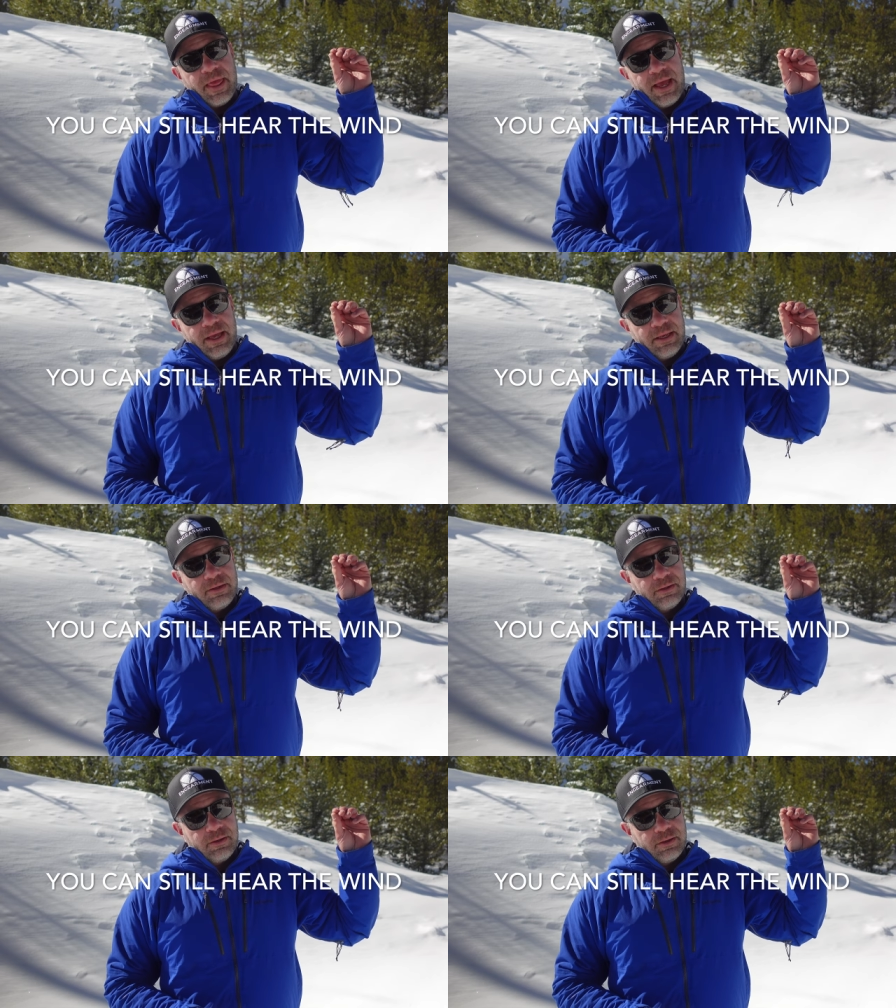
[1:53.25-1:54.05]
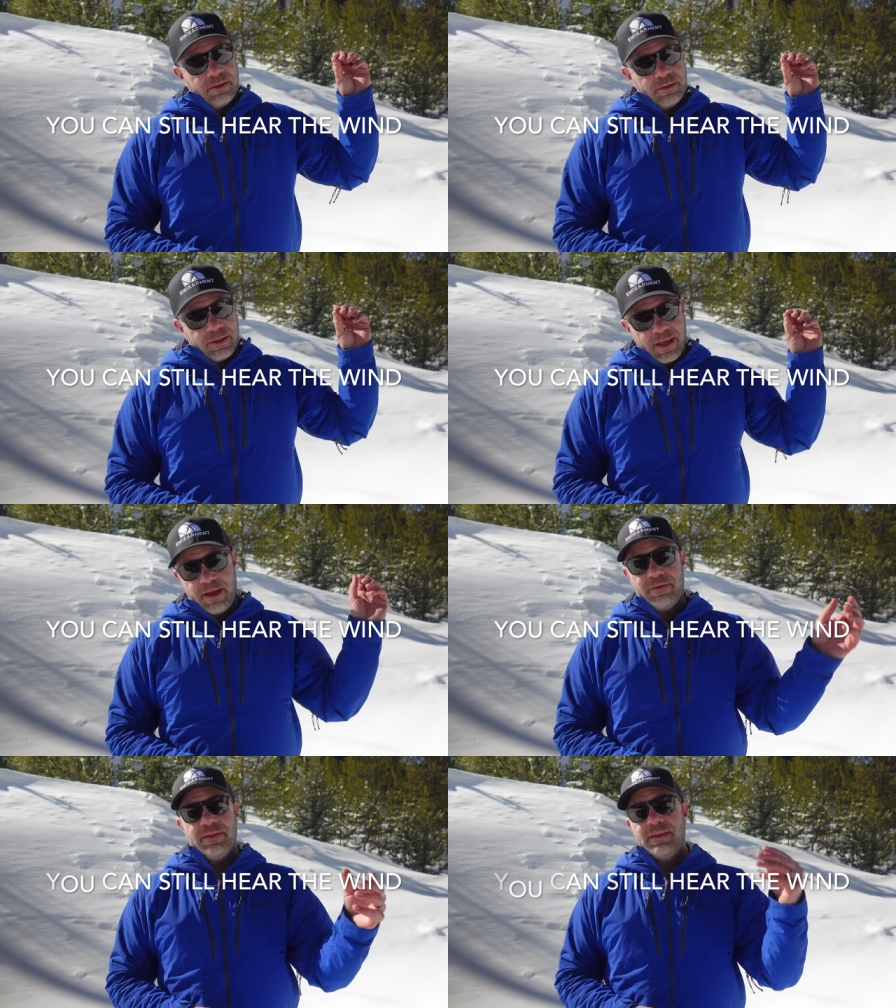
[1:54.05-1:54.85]
and
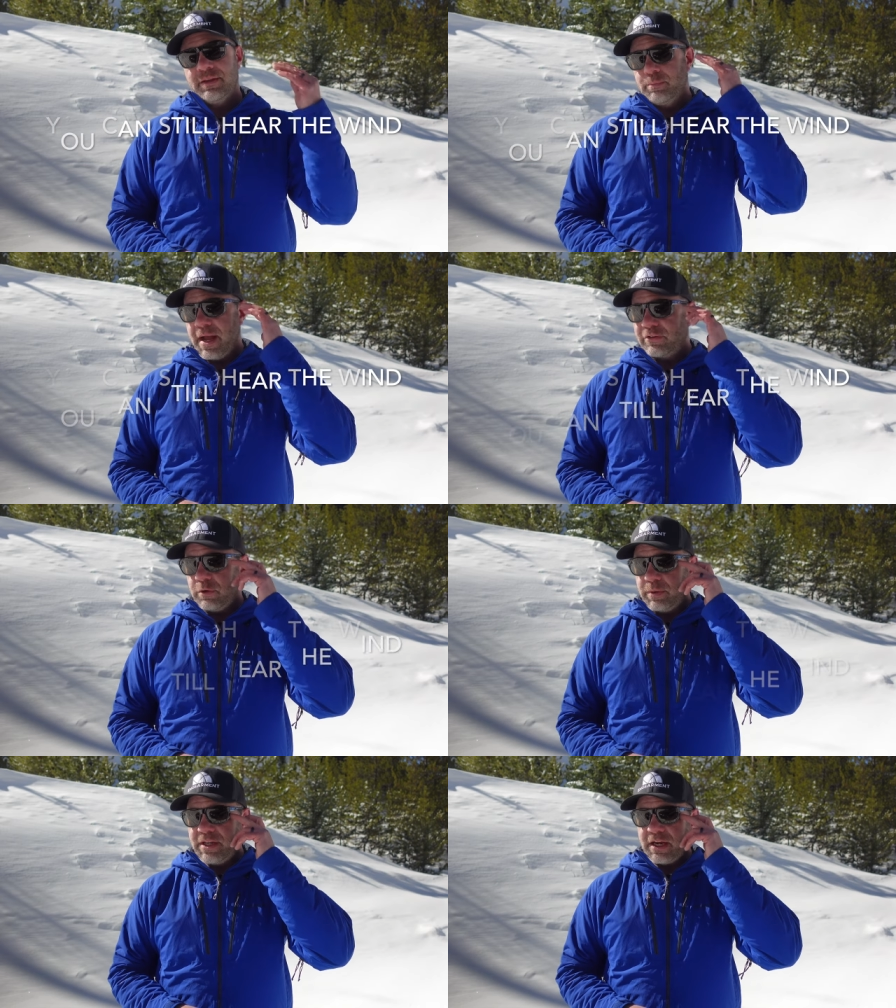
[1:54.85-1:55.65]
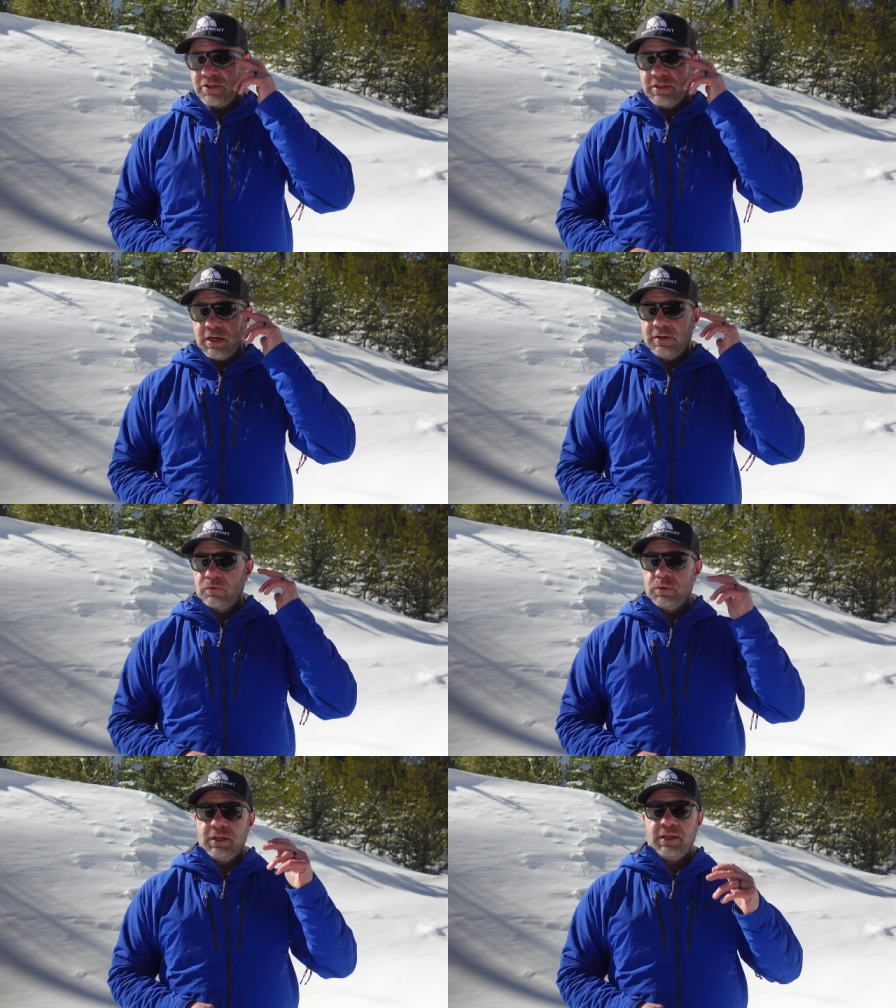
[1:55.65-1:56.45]
having the extra protection there
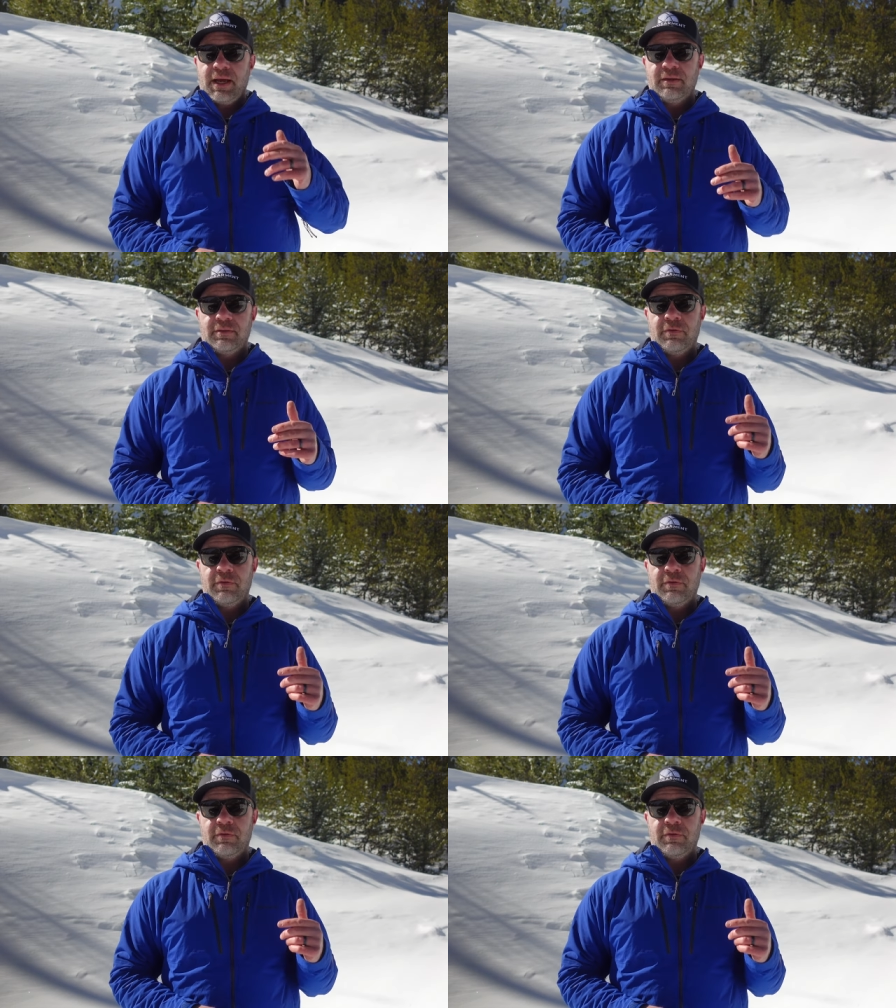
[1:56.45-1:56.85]
is really nice.